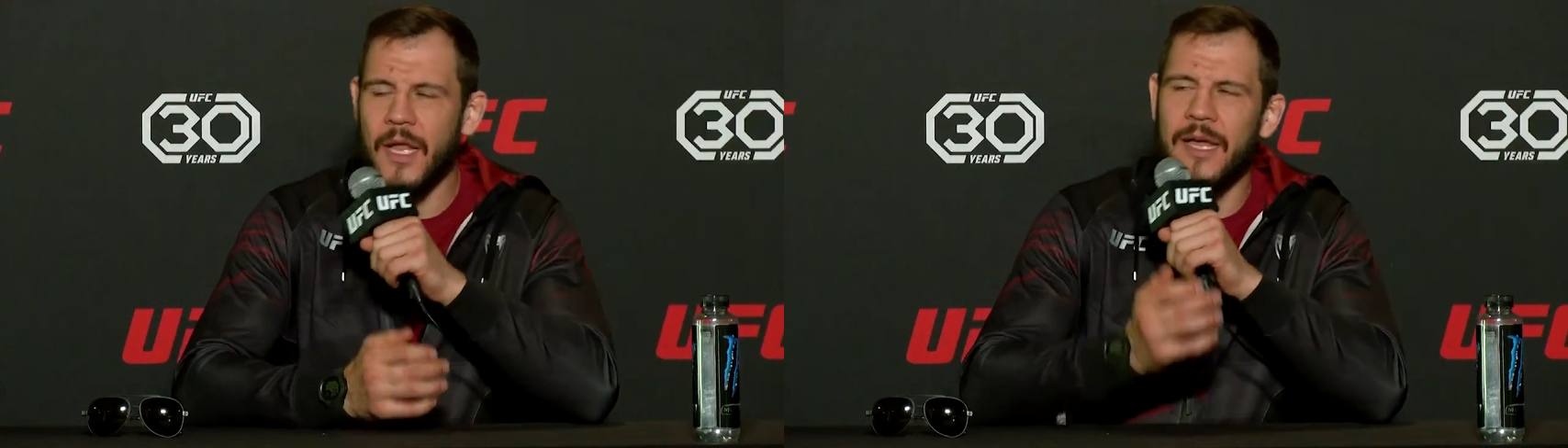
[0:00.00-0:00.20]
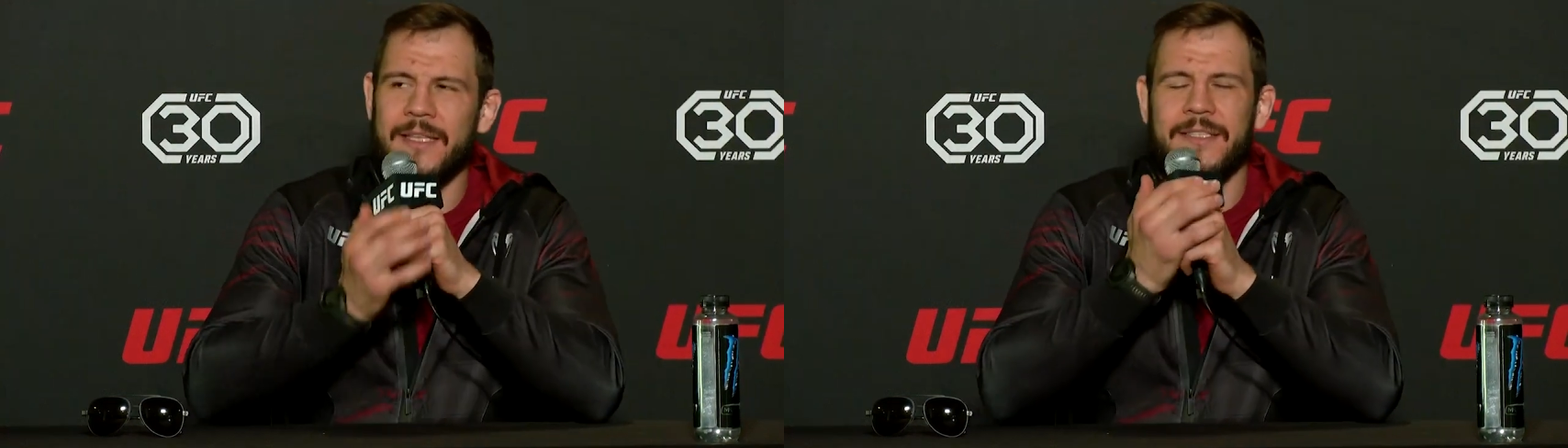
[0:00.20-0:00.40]

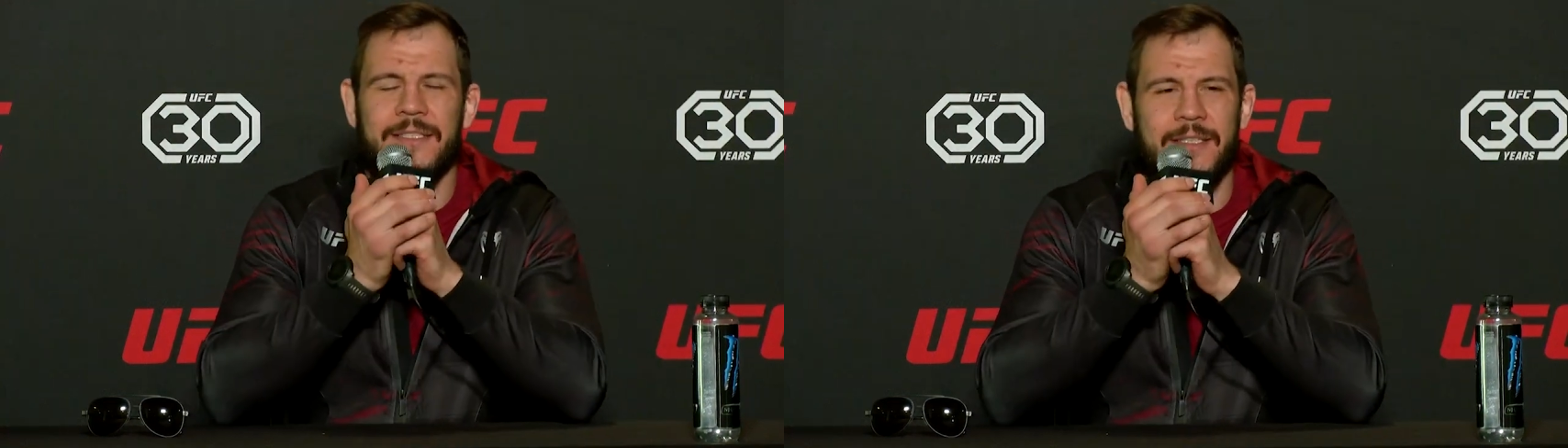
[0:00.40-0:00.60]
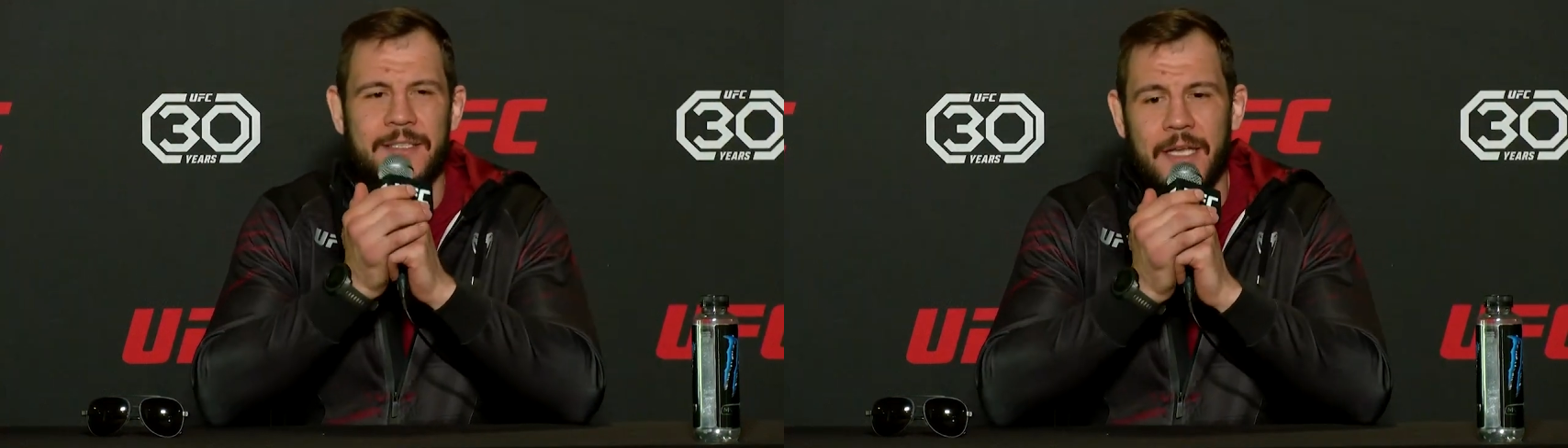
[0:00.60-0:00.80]
I
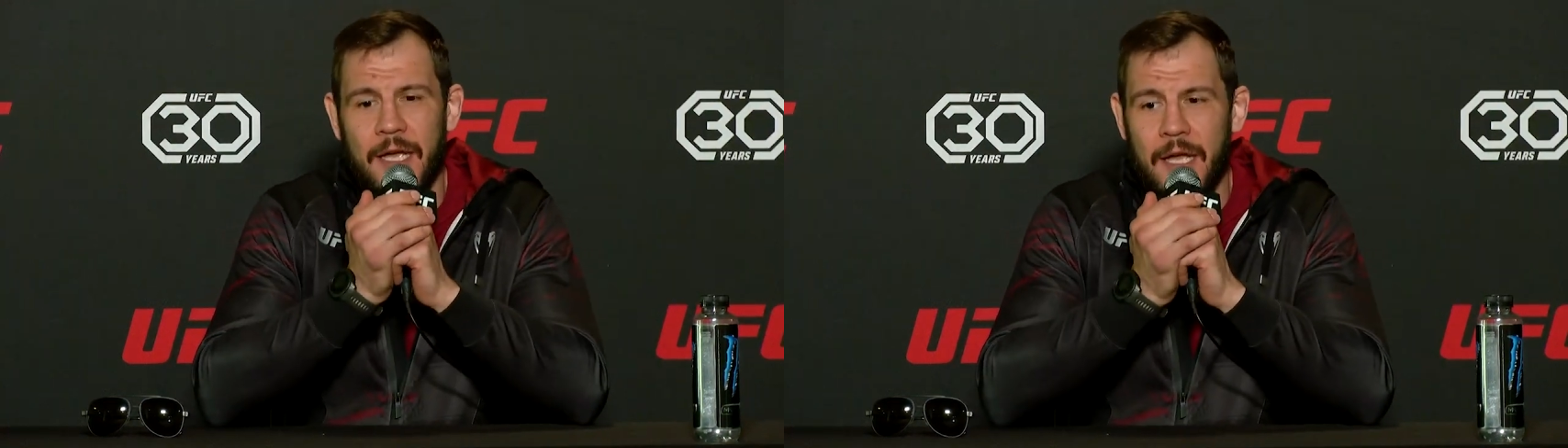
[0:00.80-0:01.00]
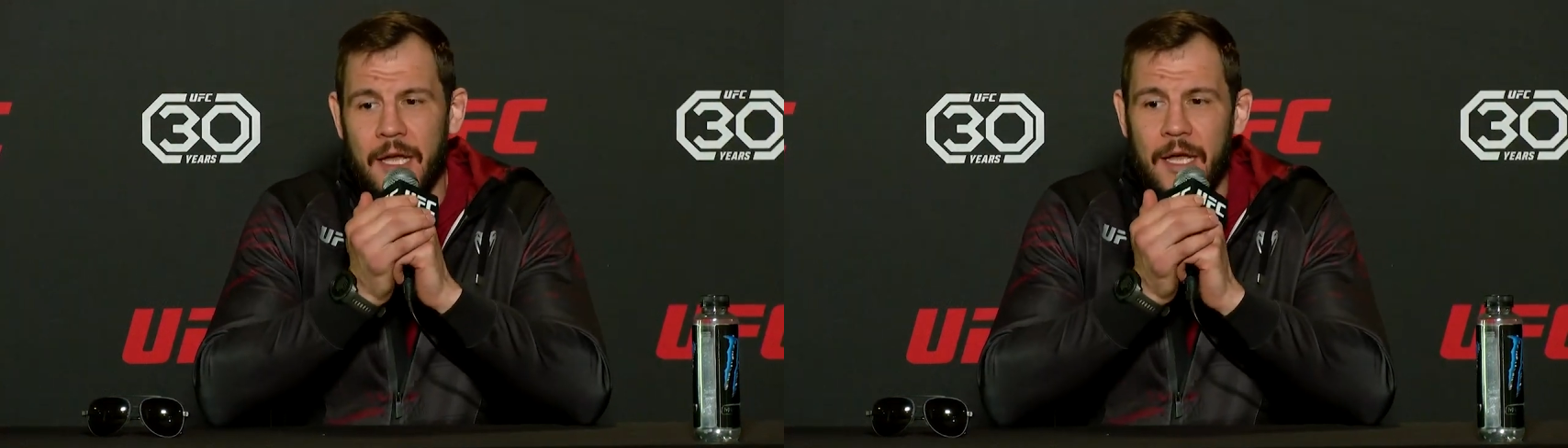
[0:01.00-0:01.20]

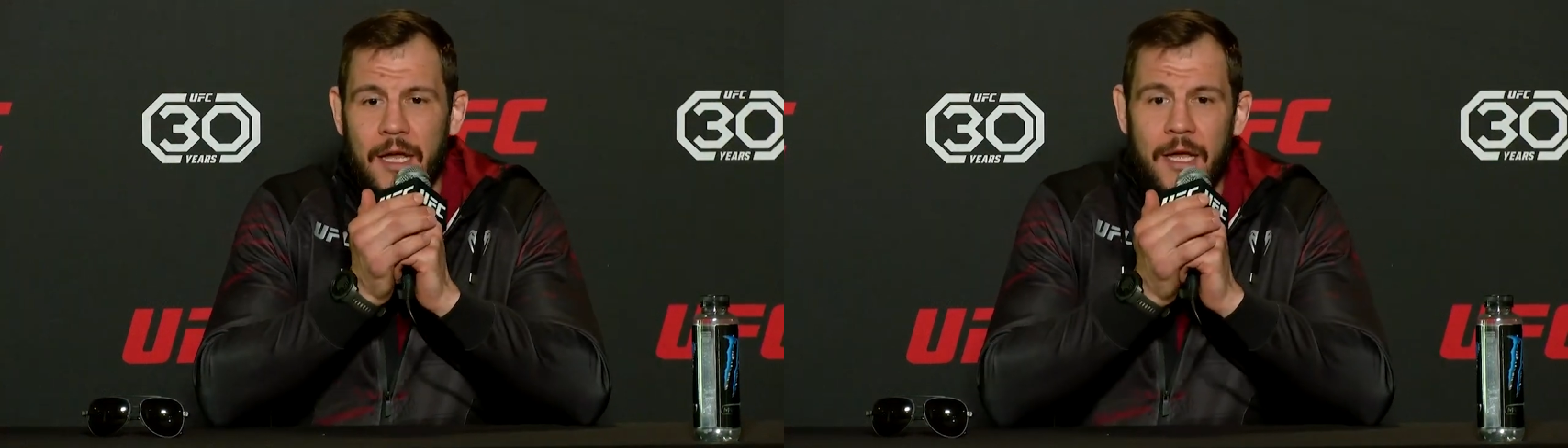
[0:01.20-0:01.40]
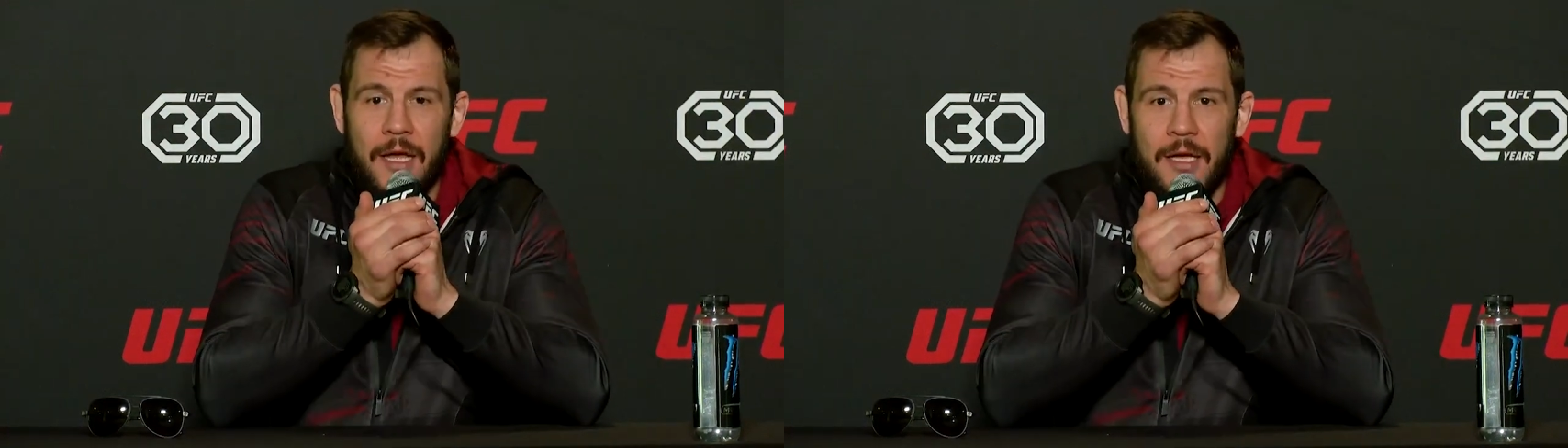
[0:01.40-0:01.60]

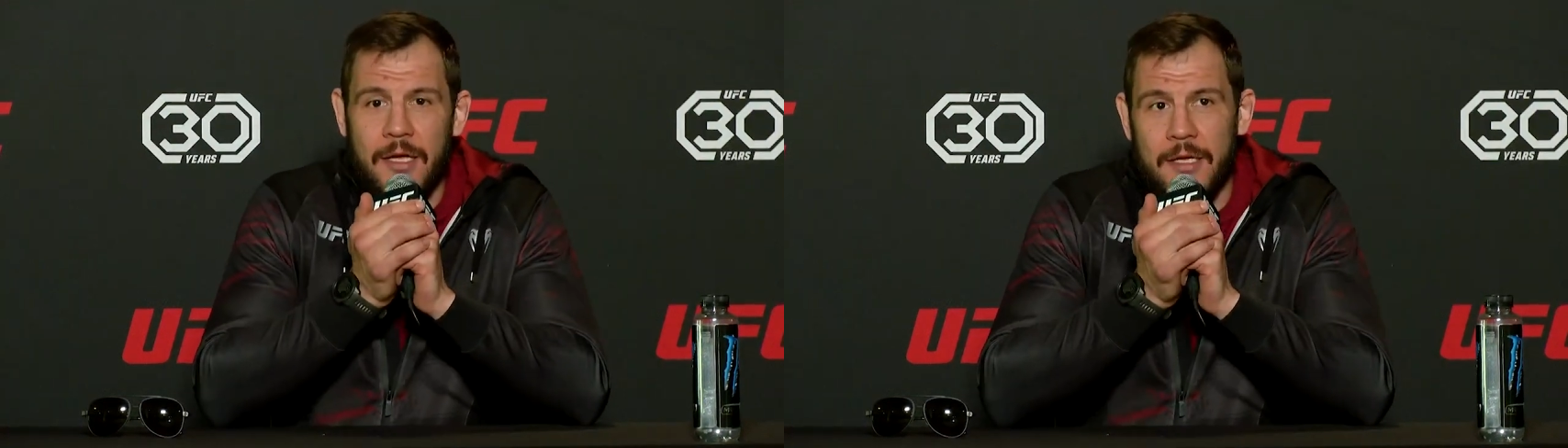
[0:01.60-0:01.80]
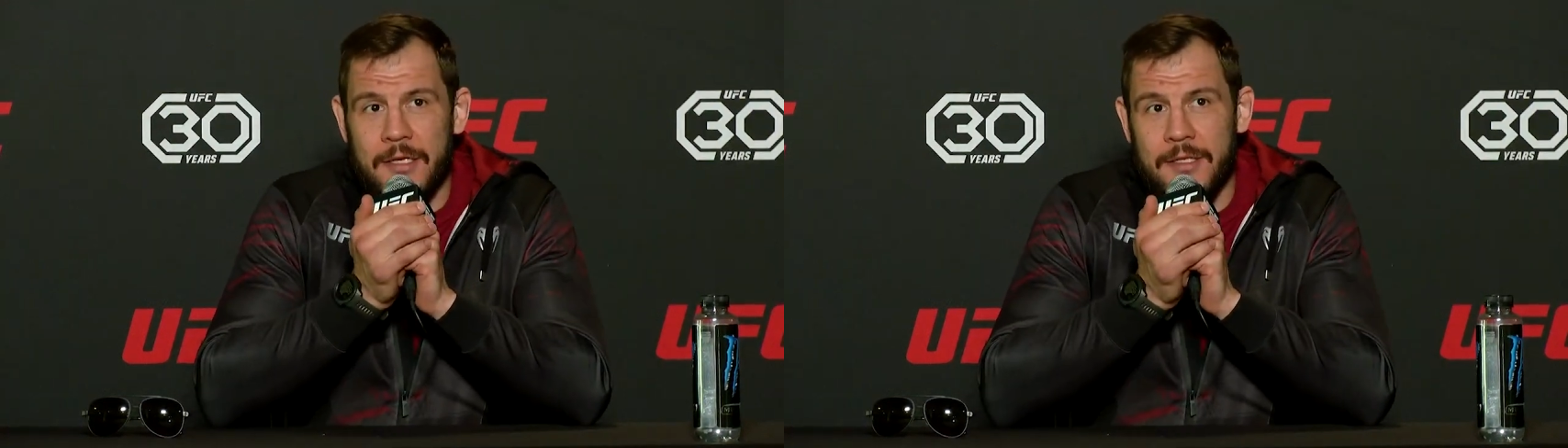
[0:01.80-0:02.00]

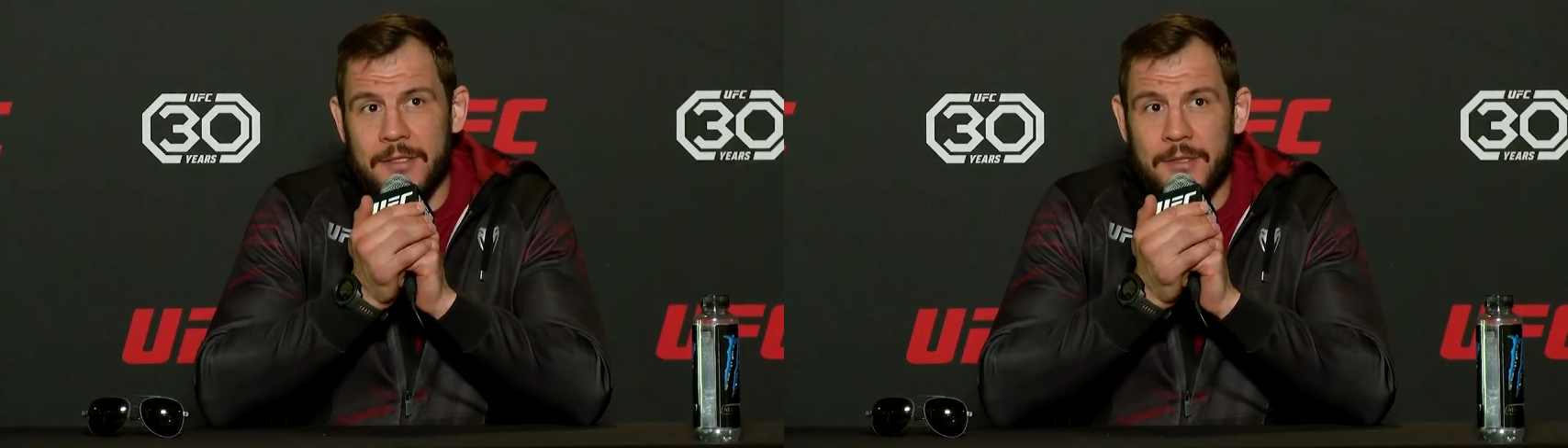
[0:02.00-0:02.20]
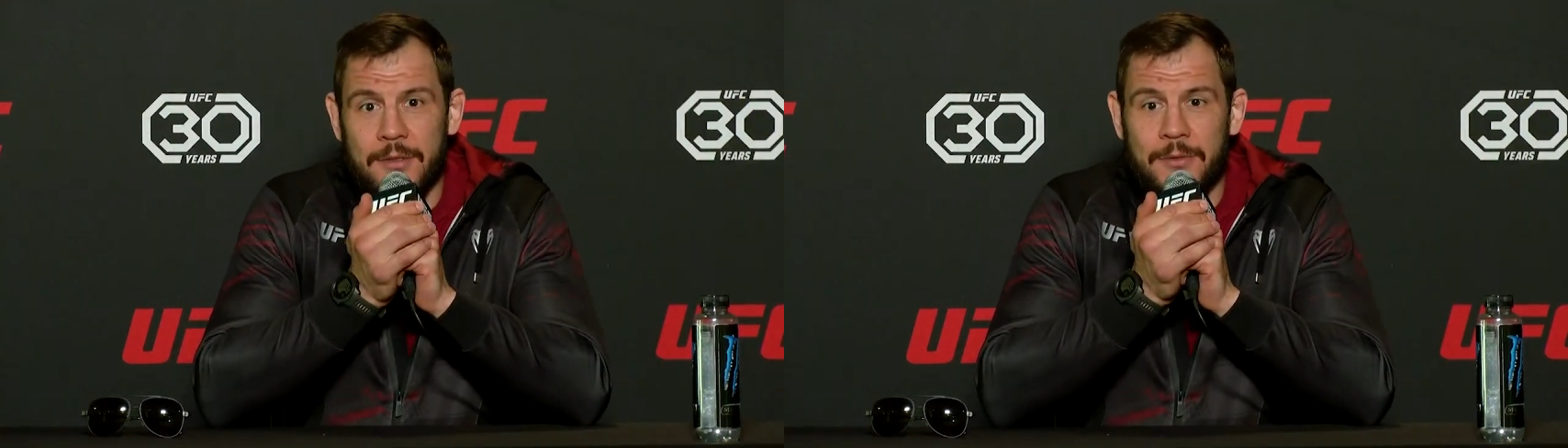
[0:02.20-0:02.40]
understand.
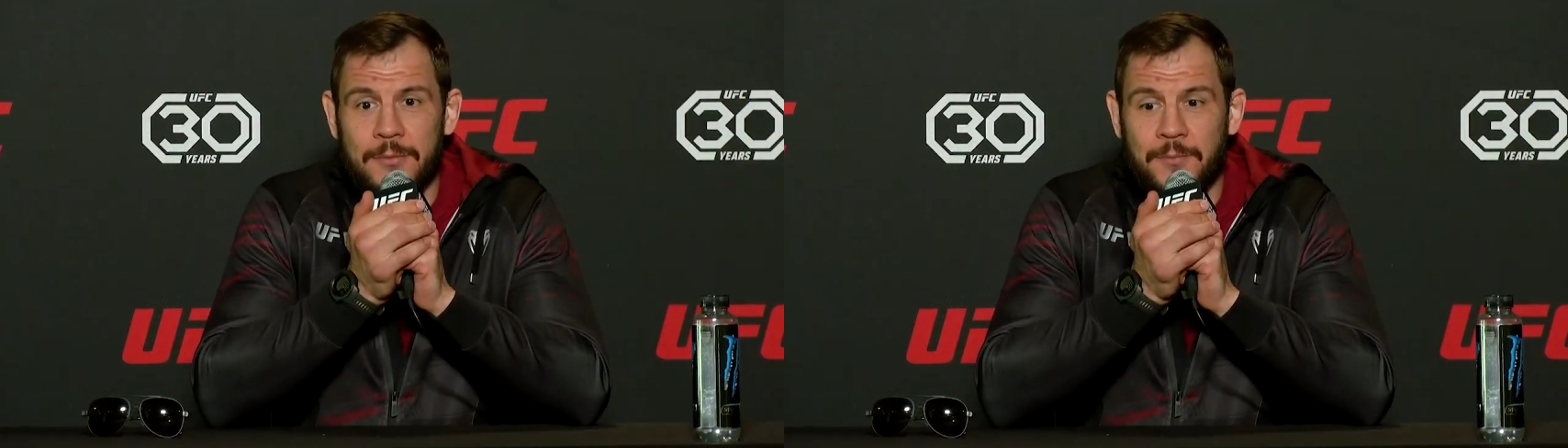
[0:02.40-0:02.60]
So,